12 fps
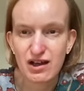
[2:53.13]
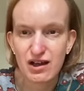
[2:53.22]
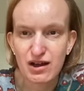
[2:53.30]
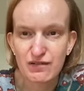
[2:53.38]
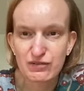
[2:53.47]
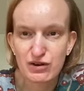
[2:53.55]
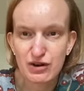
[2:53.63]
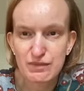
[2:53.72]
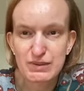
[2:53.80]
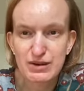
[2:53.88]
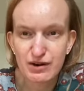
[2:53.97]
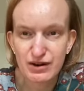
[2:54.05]
I've got to
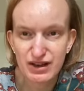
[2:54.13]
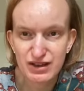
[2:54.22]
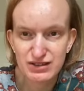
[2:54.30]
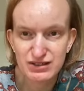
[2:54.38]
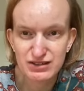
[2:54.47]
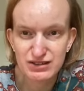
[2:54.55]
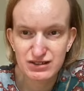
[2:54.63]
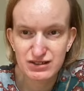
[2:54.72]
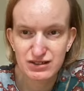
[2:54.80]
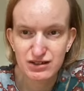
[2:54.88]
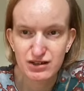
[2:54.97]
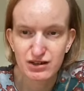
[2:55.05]
be honest,
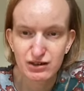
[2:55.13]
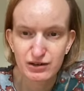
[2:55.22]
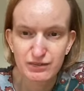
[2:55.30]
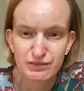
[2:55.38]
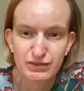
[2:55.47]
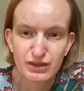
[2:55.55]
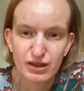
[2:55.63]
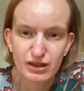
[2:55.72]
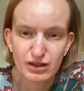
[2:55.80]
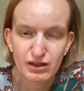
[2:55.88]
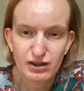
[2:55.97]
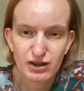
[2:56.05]

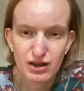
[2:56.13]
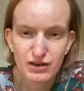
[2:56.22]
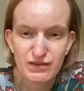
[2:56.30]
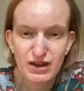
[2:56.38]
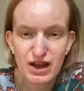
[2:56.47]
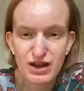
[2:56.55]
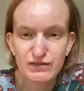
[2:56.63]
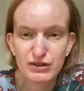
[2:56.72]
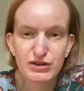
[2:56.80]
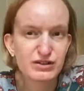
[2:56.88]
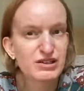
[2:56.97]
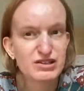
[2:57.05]
if you have a
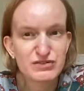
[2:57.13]
look at this